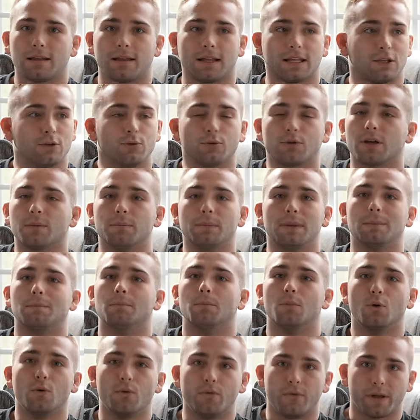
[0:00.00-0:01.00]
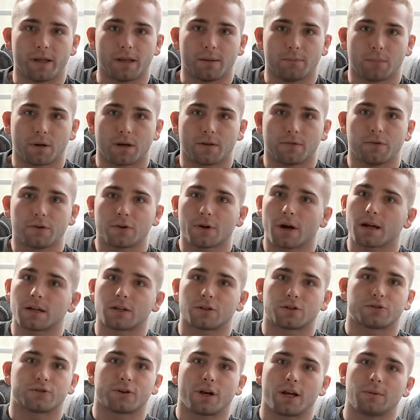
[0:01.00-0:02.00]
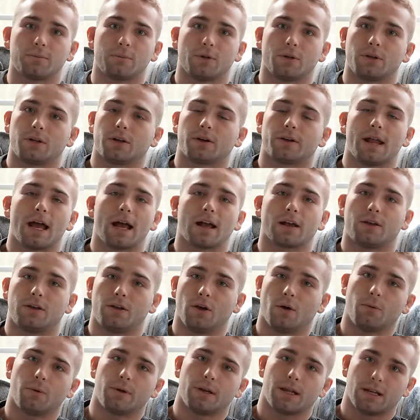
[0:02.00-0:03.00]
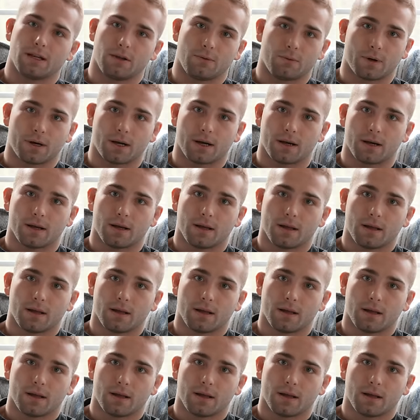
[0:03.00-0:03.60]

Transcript: Like you can be moving, but if you're on a treadmill, you're not going anywhere.